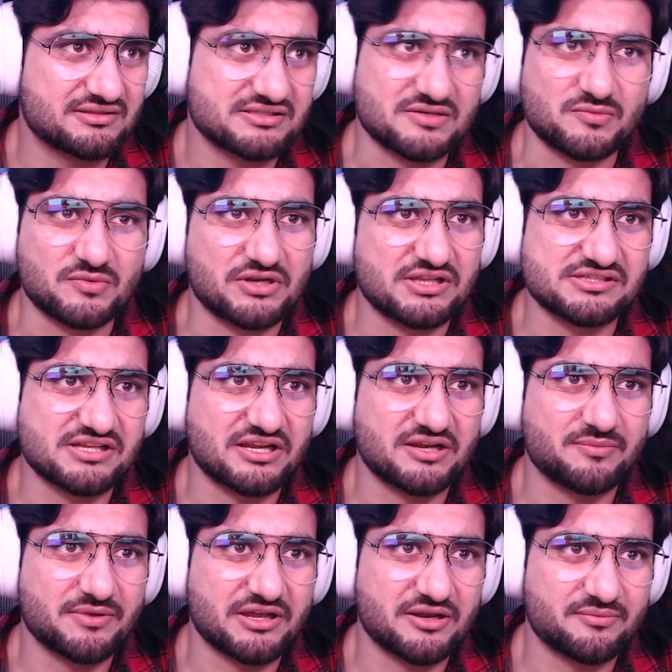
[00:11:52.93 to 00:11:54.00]
Someone else is gonna
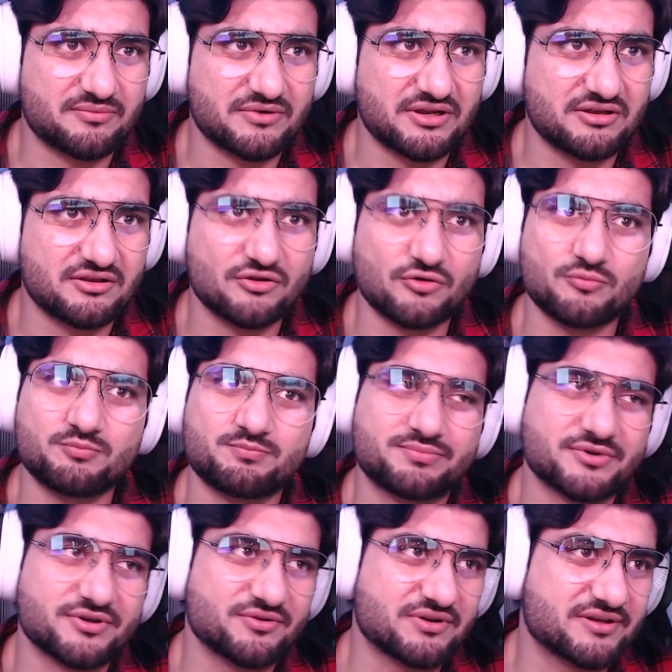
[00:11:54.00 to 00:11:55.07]
pick it up, right? Nope.
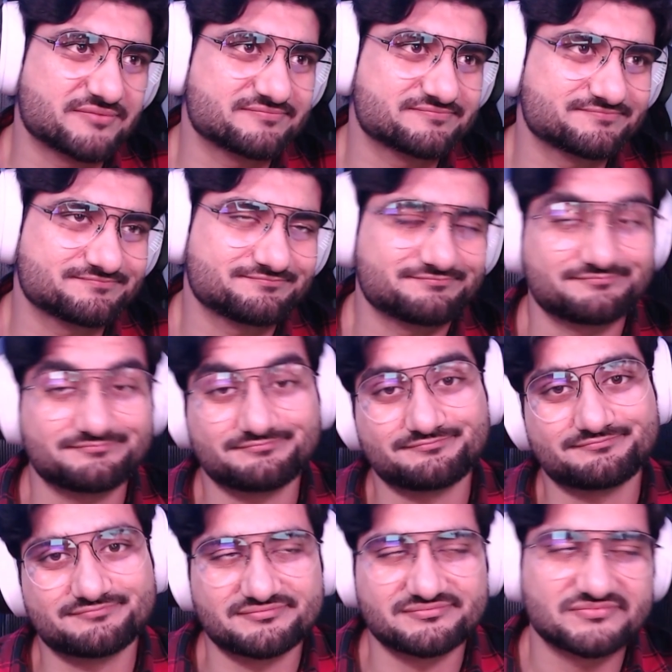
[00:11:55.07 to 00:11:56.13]
Okay.
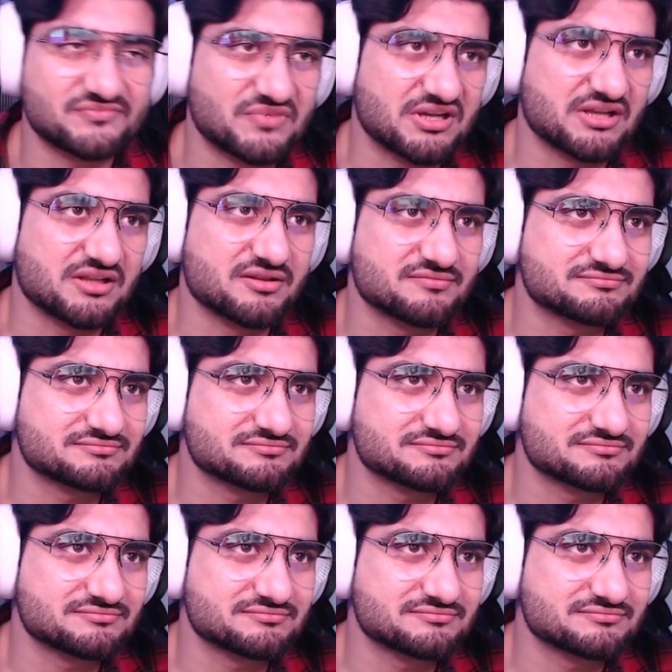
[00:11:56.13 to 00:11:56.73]
Well,